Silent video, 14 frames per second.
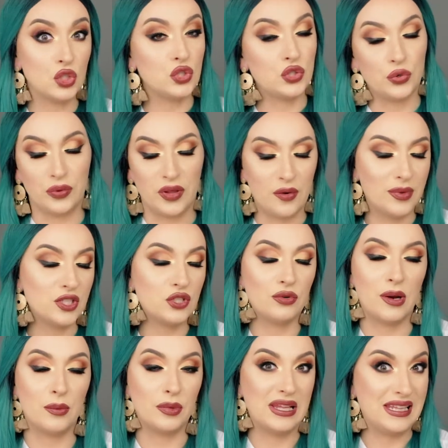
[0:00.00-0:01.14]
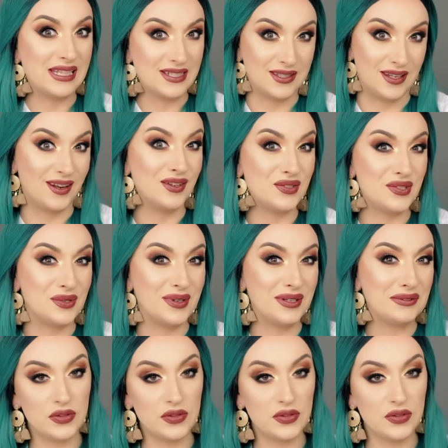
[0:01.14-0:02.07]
So without much rambling, let's get into it.